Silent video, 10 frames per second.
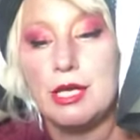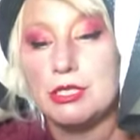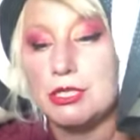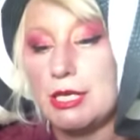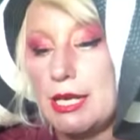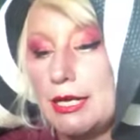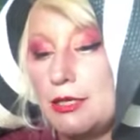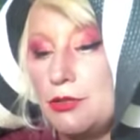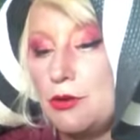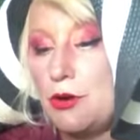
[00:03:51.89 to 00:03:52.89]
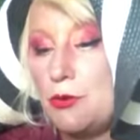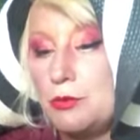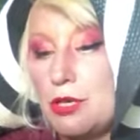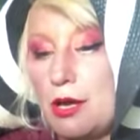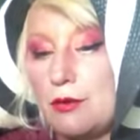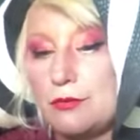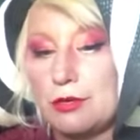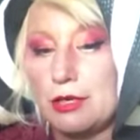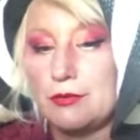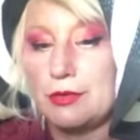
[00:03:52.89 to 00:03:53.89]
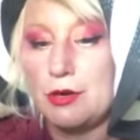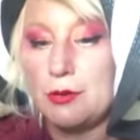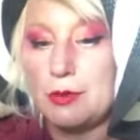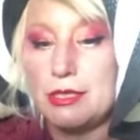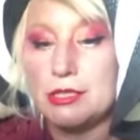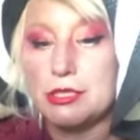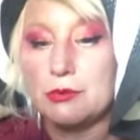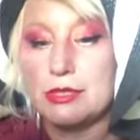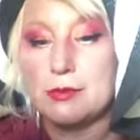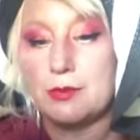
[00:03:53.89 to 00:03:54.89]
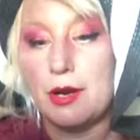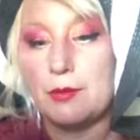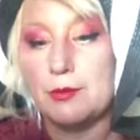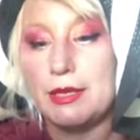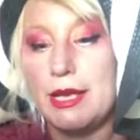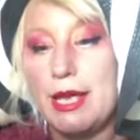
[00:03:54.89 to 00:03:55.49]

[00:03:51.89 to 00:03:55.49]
She had a new home to offer if the home condition was a problem,